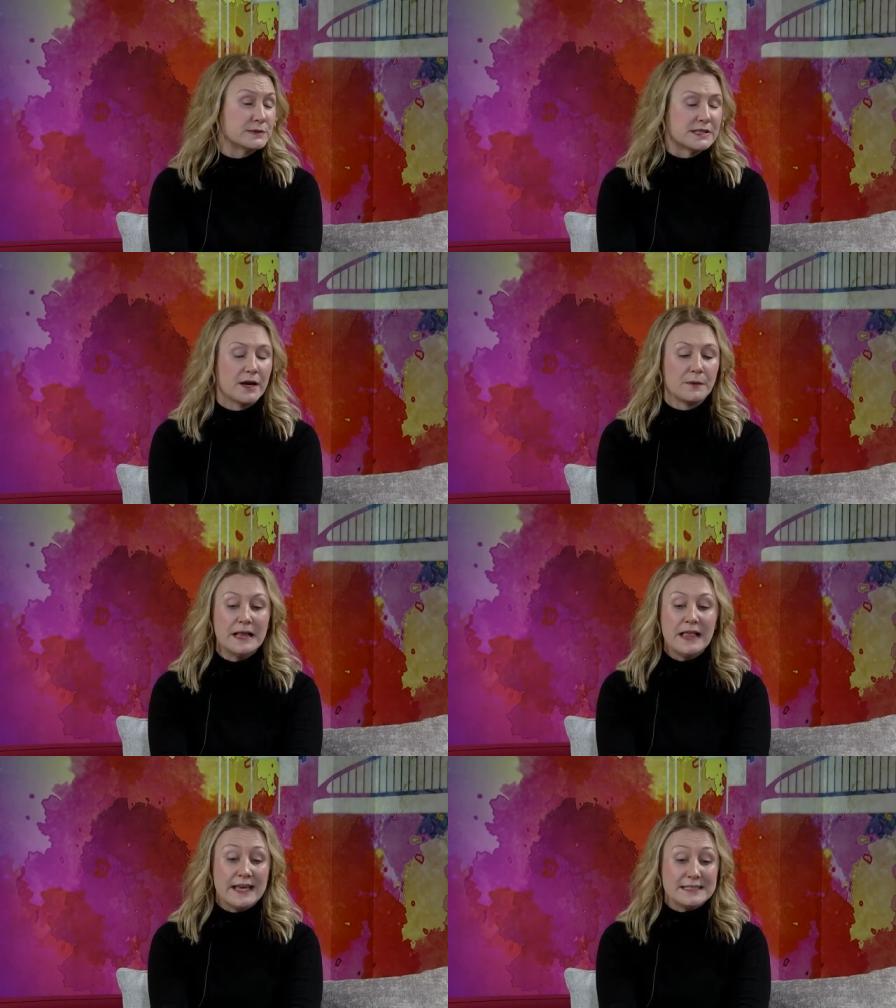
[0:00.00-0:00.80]
So
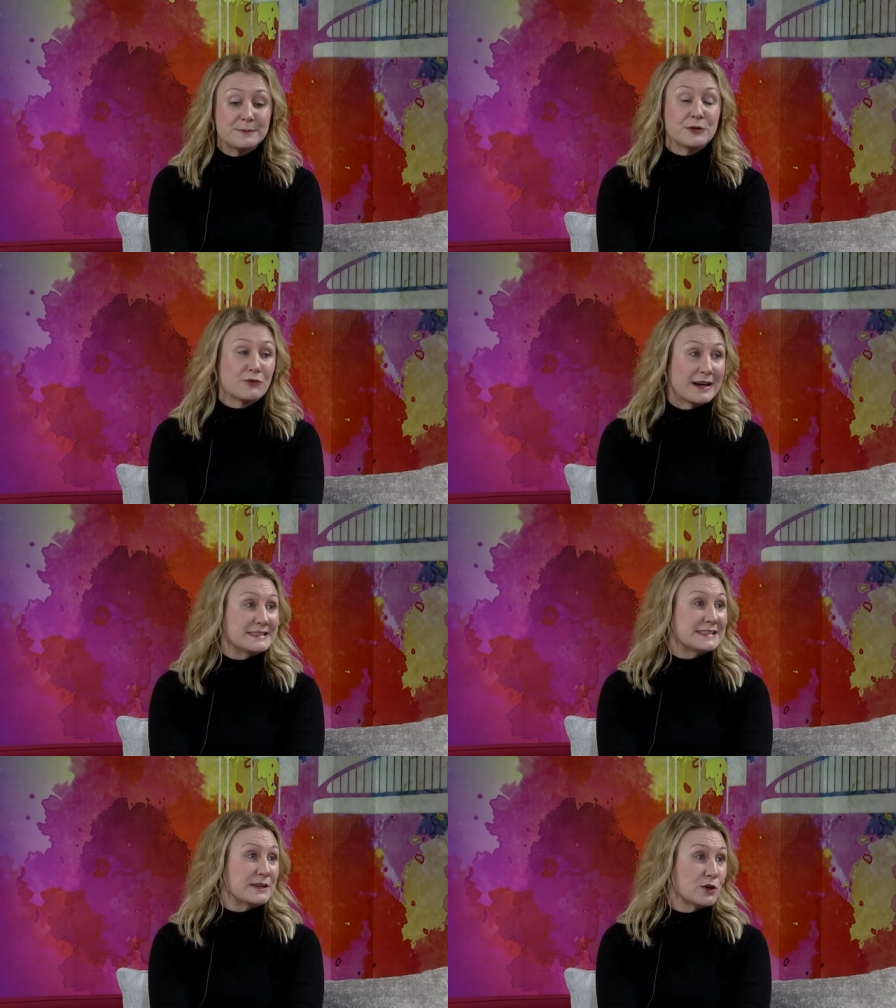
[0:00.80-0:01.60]
it's been great
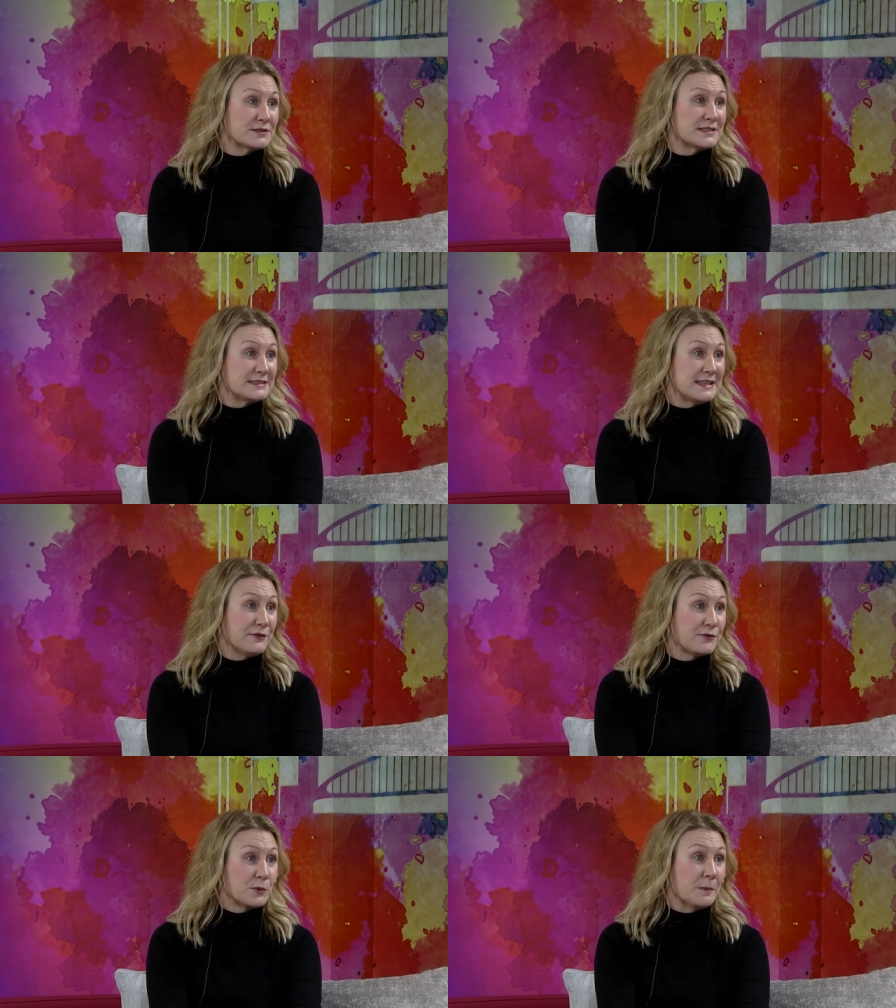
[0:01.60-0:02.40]
to see lots of
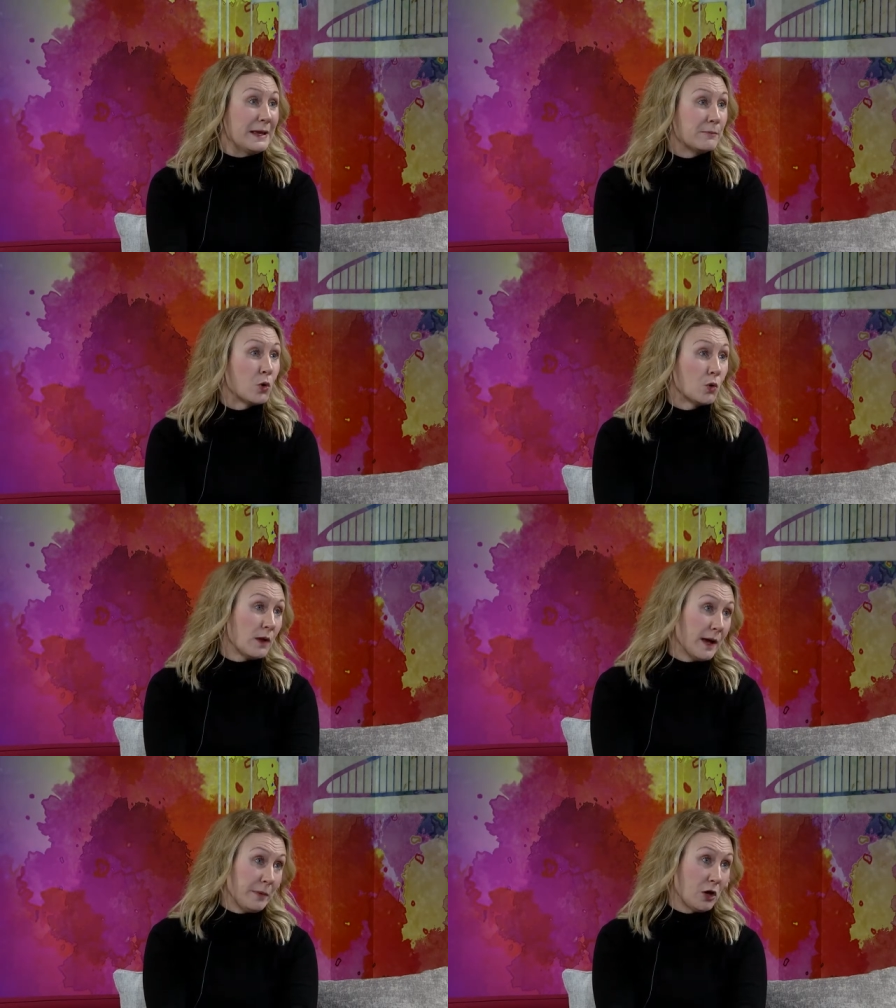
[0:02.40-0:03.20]
different people
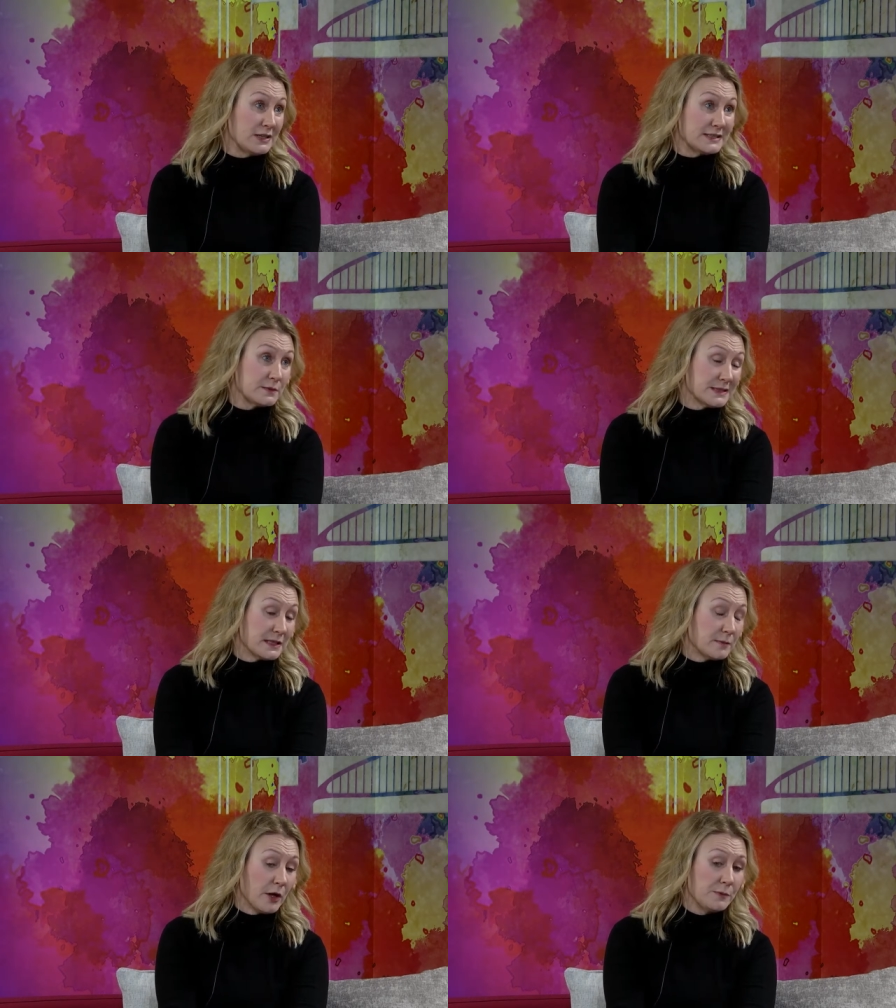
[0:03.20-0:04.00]
applying to us
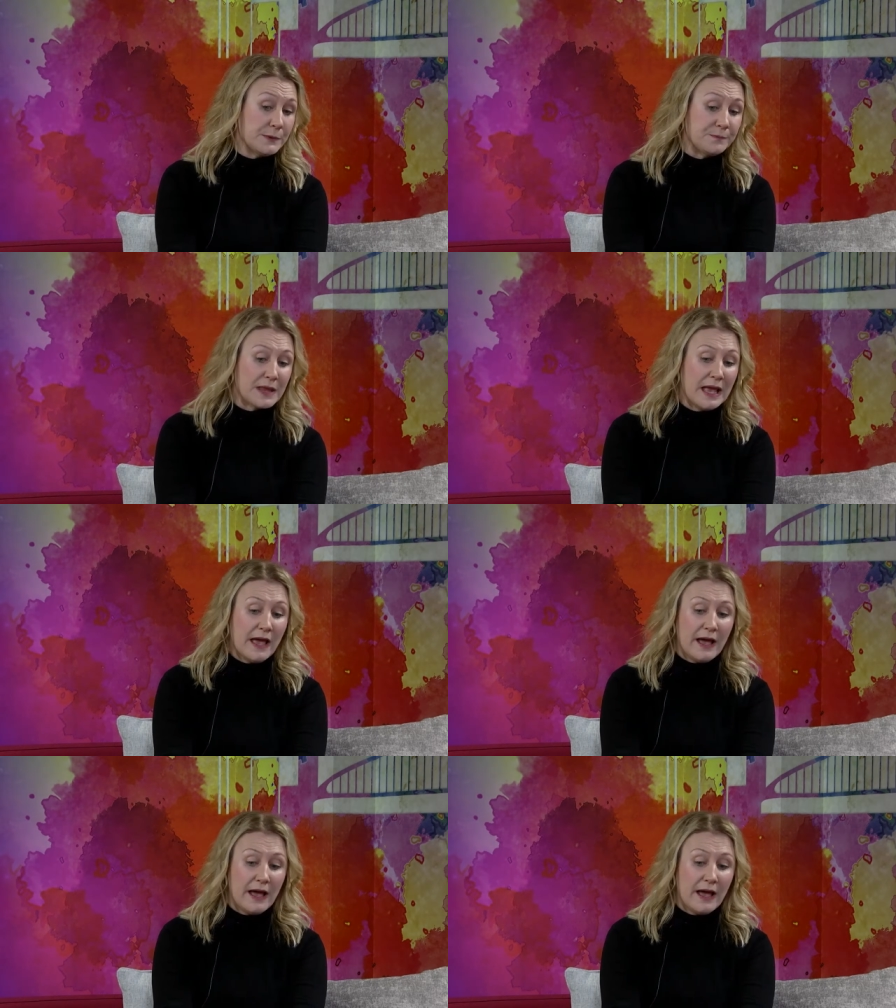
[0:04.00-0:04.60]
at the moment.